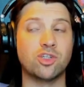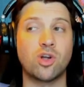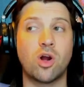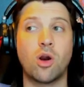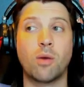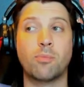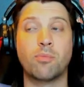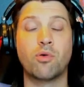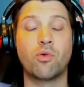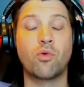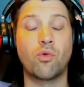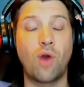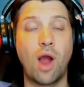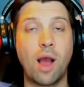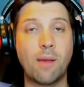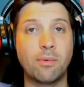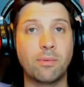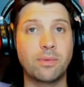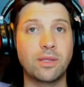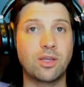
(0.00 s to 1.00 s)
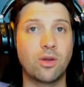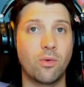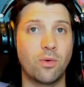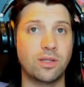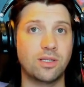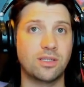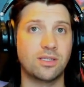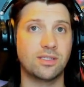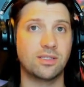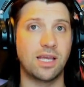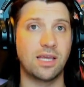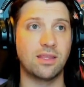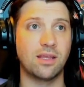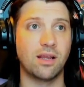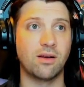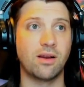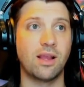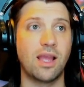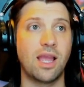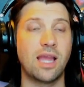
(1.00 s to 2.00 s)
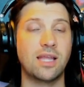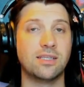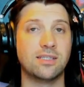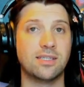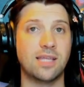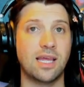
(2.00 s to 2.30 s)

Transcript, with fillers: are probably going to stay there and stay